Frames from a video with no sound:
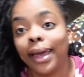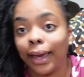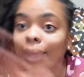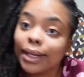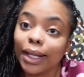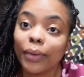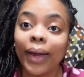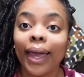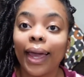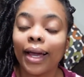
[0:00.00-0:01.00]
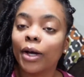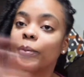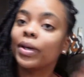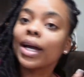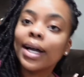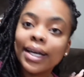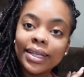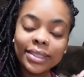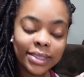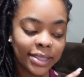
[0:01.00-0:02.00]
anyway, I hope you
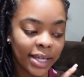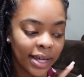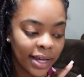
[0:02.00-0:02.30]
guys,